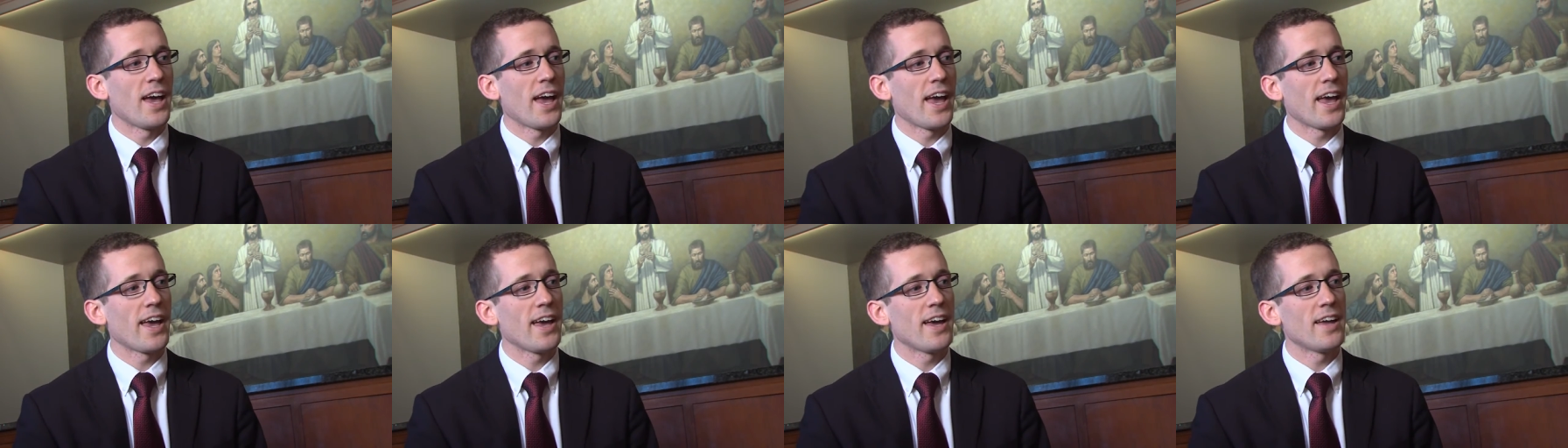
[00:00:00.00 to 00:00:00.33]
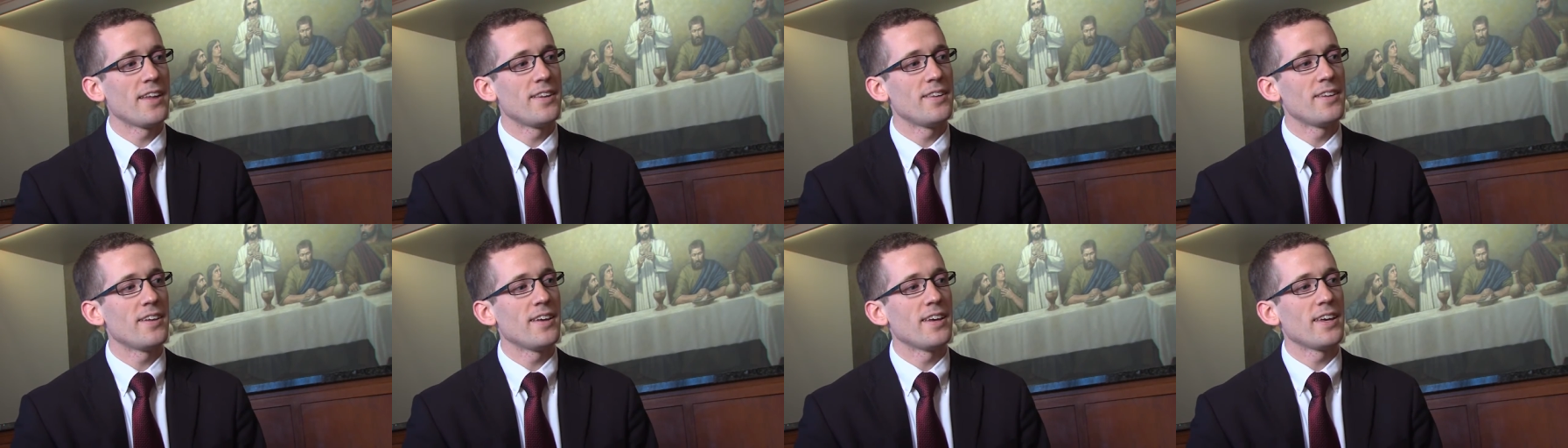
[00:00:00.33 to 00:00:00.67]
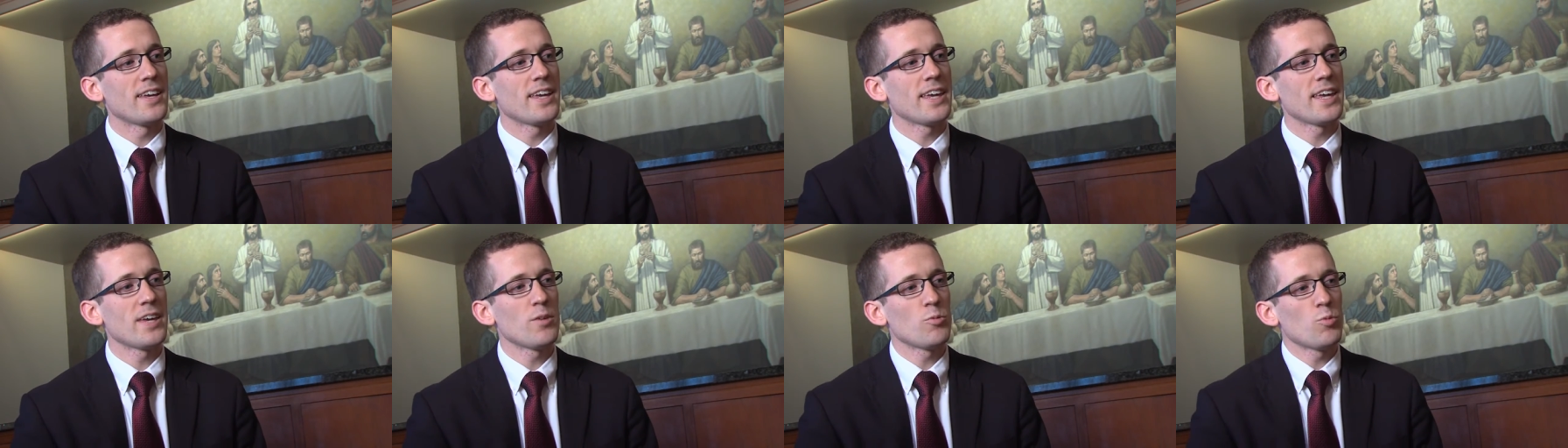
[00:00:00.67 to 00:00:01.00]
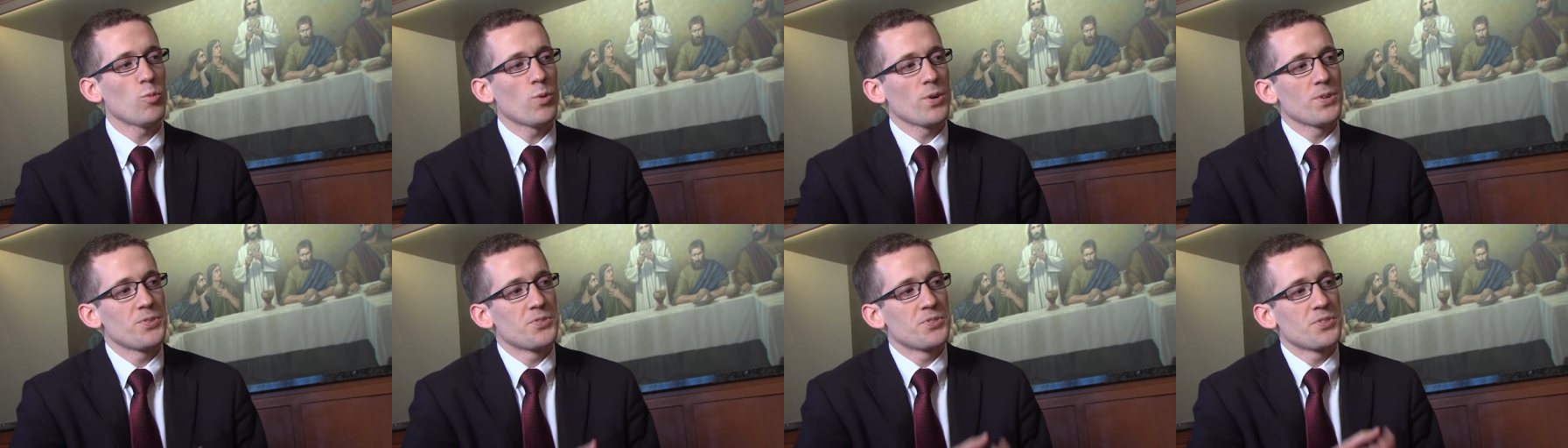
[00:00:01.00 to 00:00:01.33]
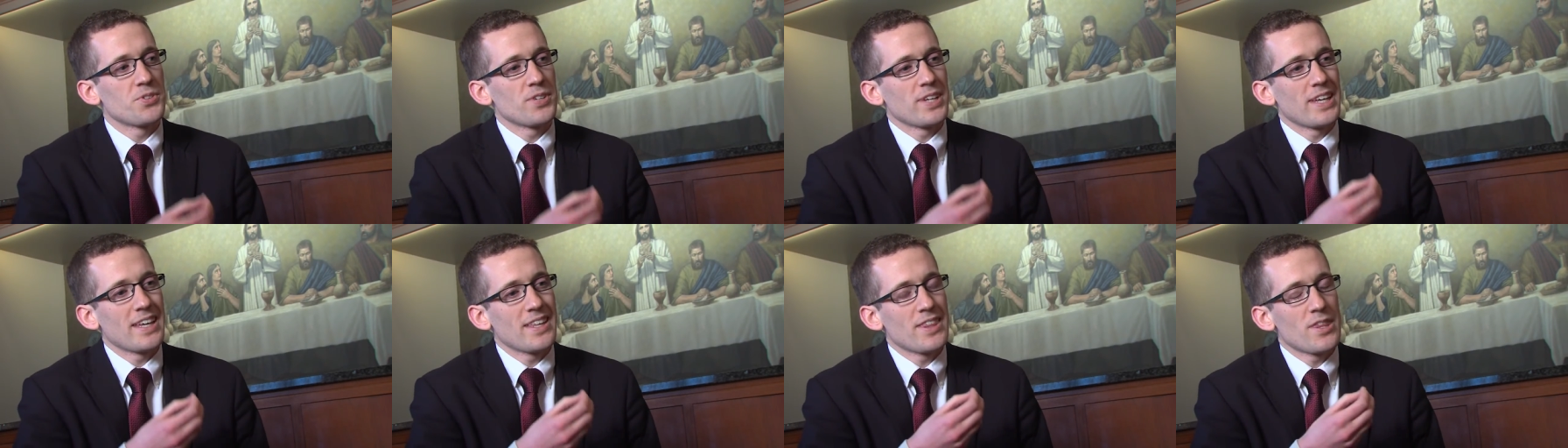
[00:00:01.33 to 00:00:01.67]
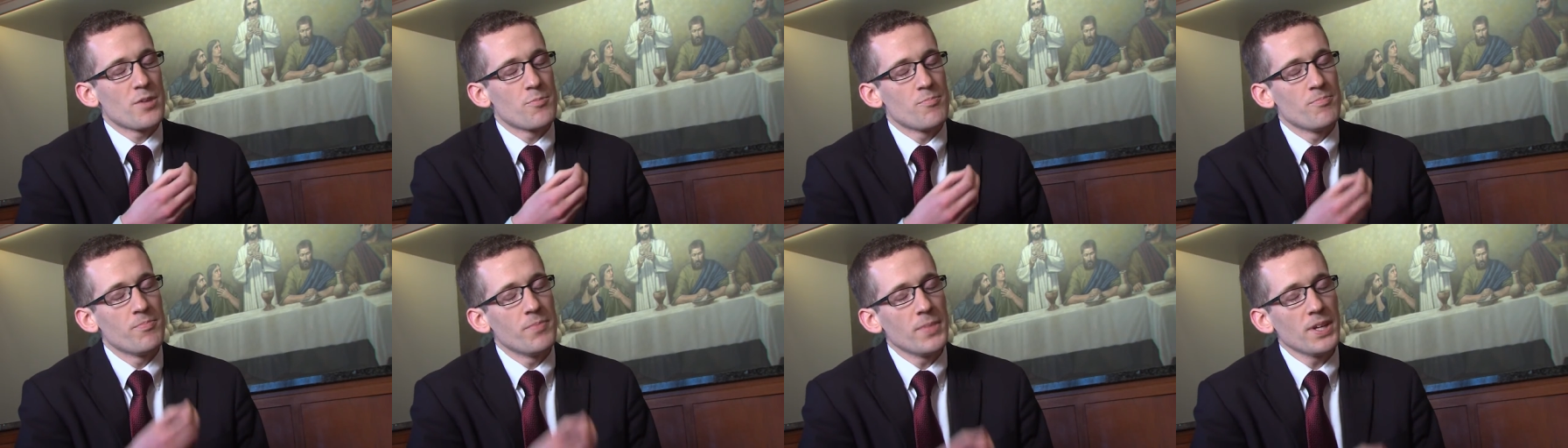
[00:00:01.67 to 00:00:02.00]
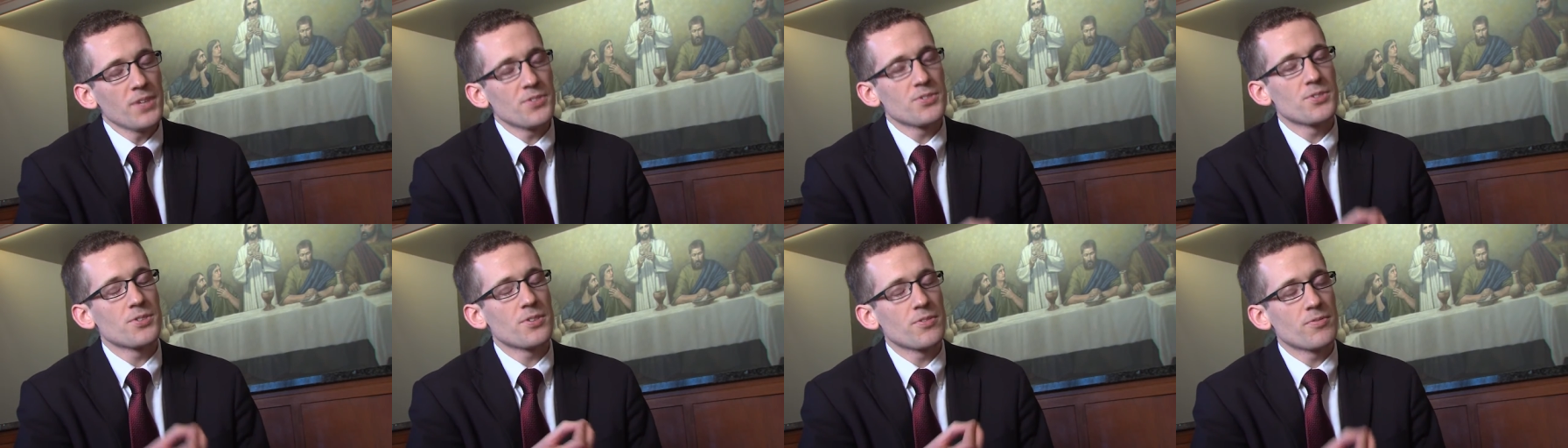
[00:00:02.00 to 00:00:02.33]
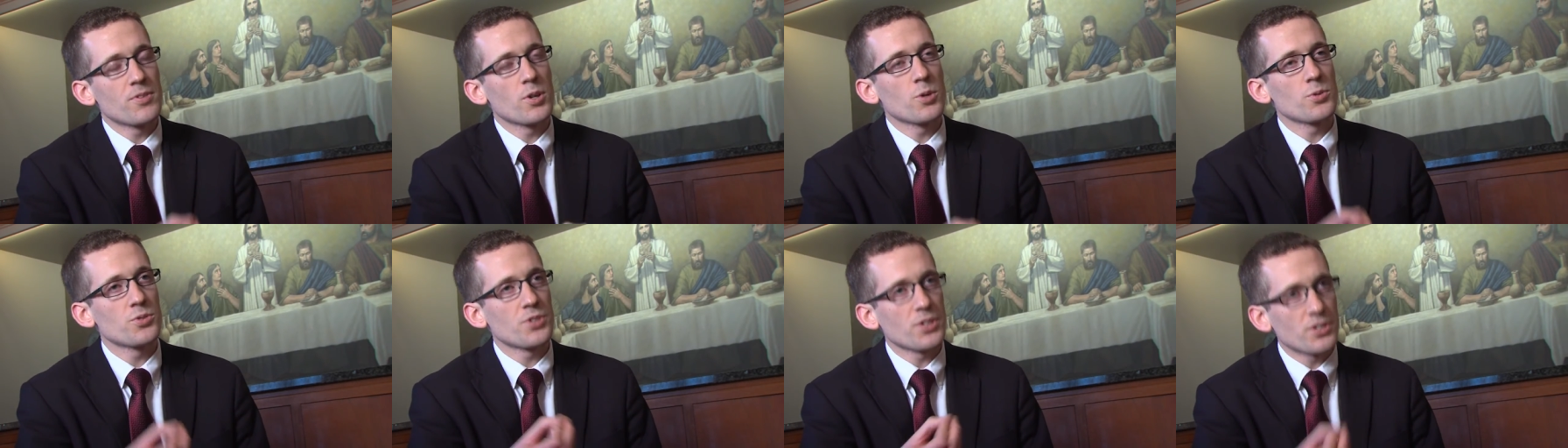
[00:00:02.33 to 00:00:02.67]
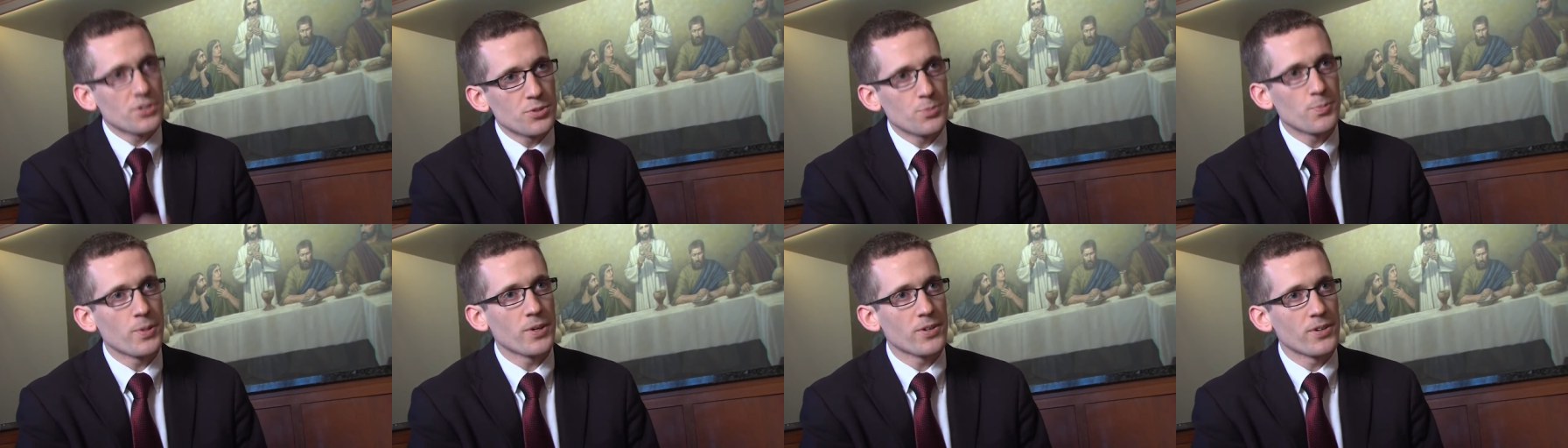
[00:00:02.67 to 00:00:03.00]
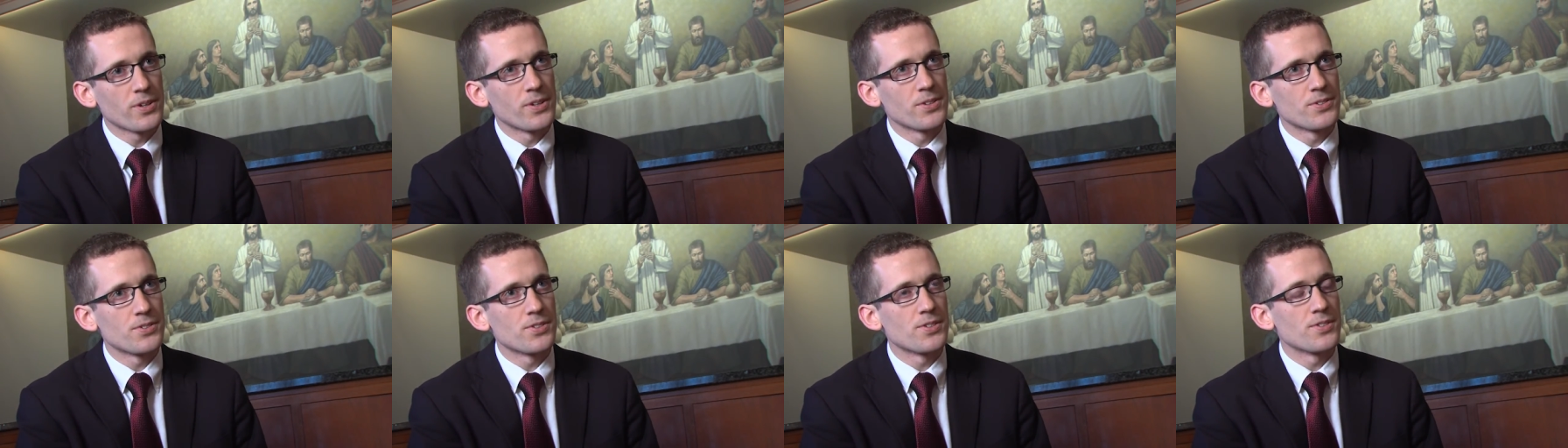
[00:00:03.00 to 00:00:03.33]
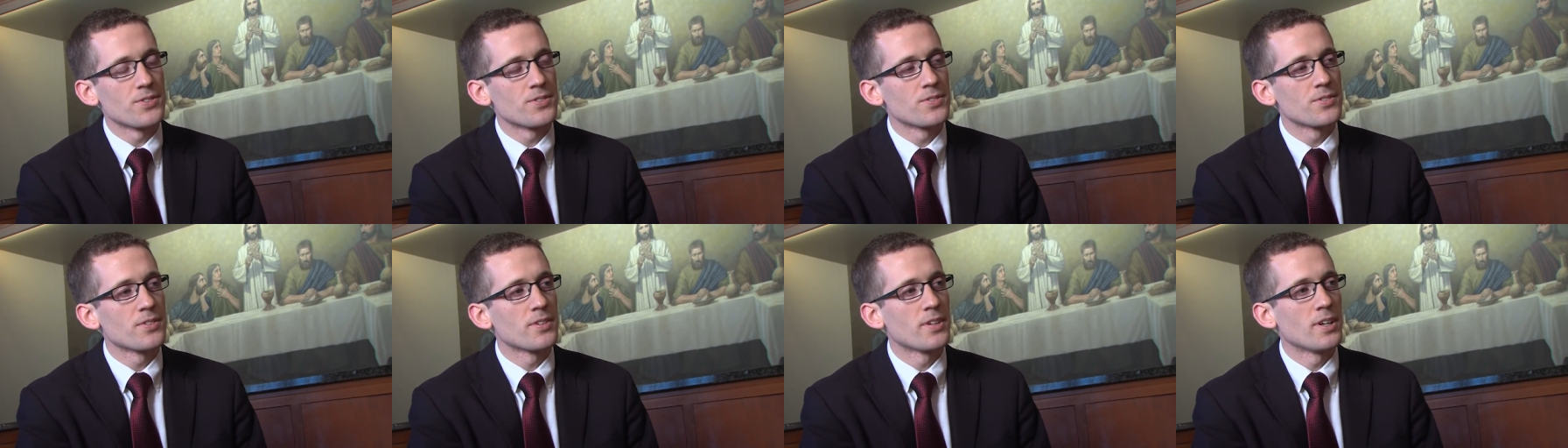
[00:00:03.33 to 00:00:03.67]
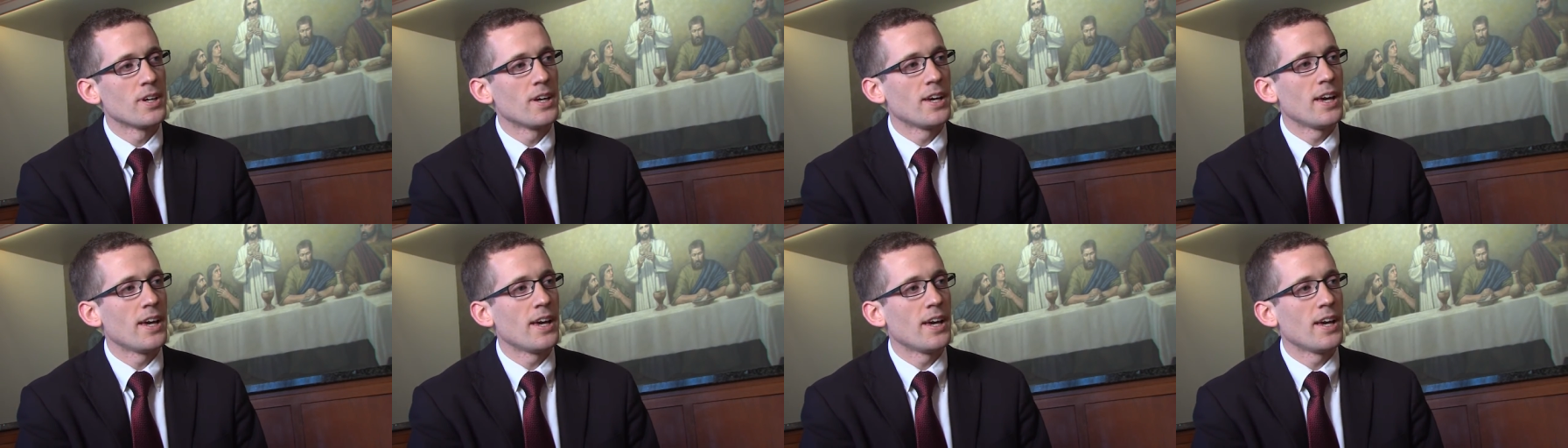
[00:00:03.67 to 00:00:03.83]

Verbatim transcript: And it was in the midst of those experiences